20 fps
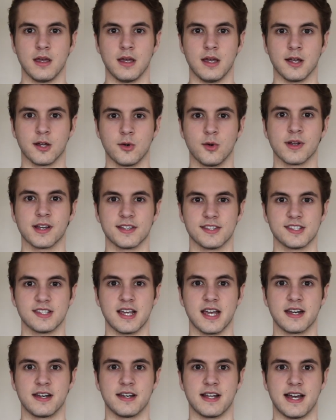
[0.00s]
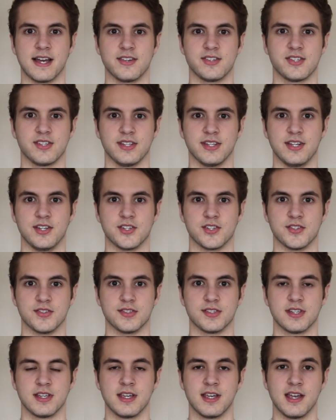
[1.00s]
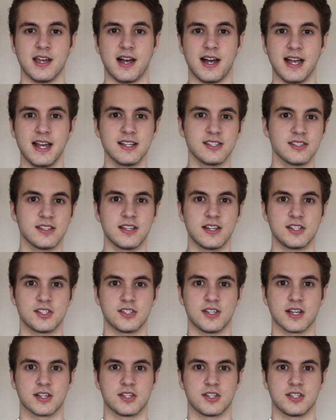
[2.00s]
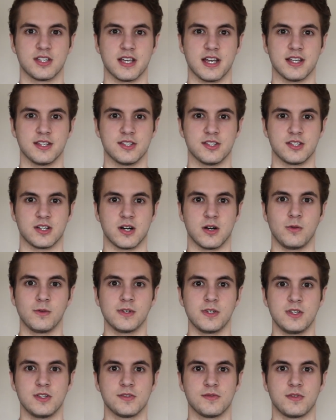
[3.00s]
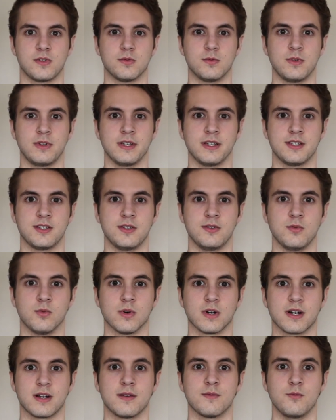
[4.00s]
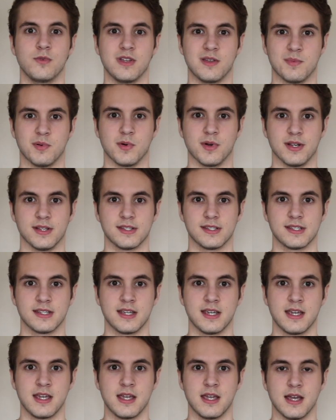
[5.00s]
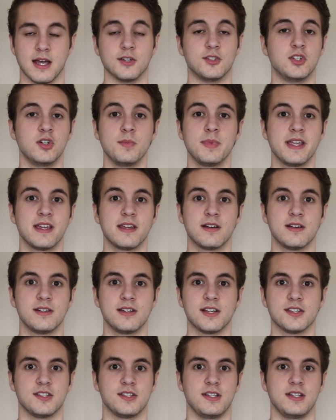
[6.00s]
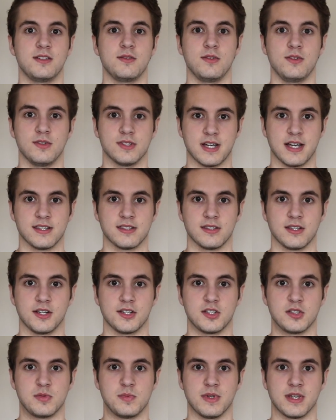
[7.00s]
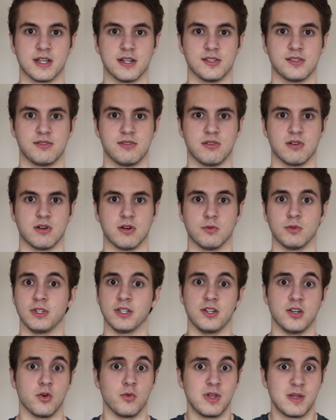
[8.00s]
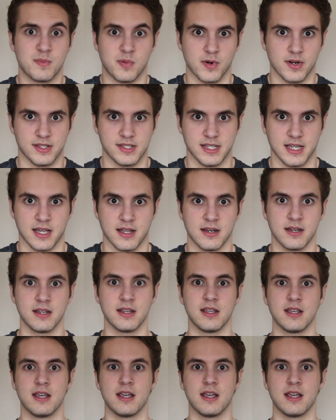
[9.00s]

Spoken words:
A quick aside on isolations. Isolation exercises are only useful really to work on weak points. A true beginner doesn't need to use isolations because there are really no weak points yet.